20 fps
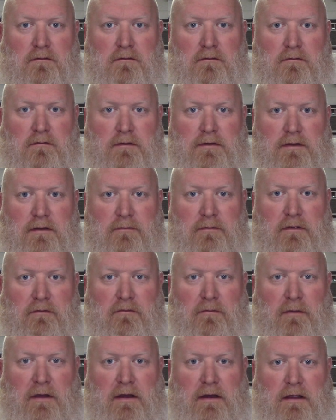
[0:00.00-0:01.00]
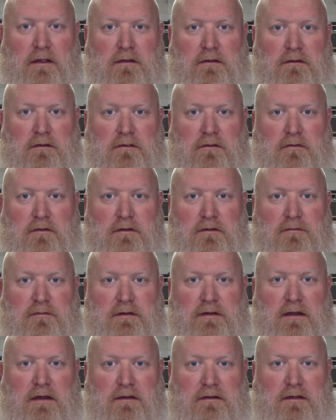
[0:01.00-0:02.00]
What's up everybody? Chris
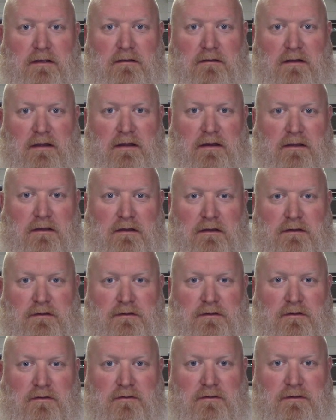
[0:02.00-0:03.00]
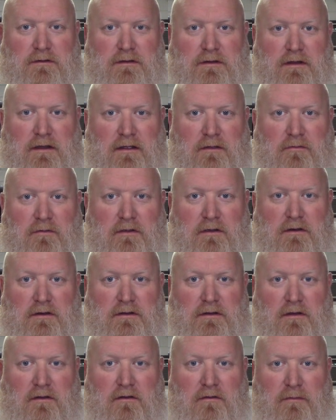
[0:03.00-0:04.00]
with South Carolina Gun School and today we're going
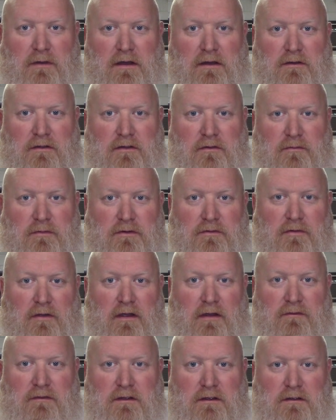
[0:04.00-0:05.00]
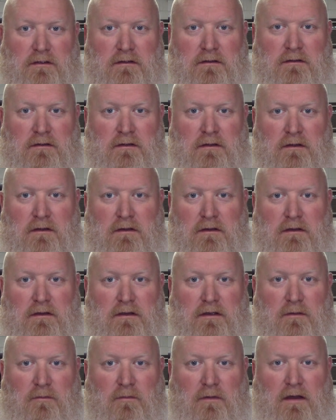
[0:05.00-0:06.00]
to talk about human trafficking
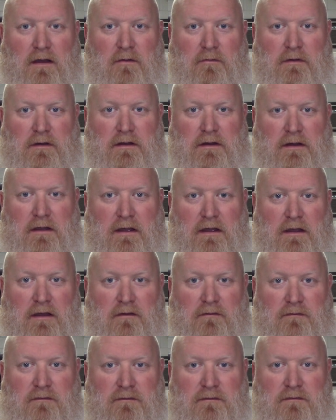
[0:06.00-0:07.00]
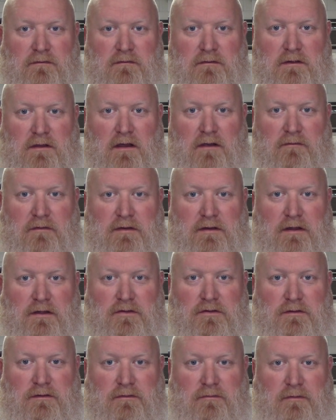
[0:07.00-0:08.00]
and why we need to have
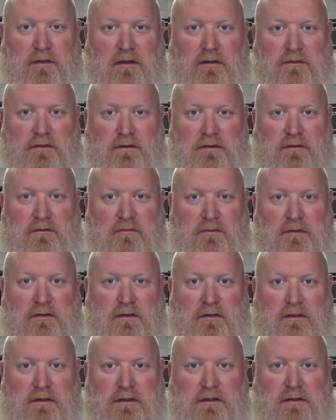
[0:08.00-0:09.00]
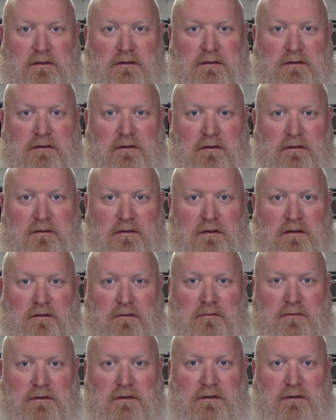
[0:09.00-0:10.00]
conversations around this with our kids and our young
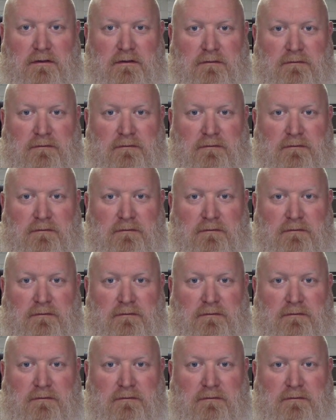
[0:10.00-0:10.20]
ones.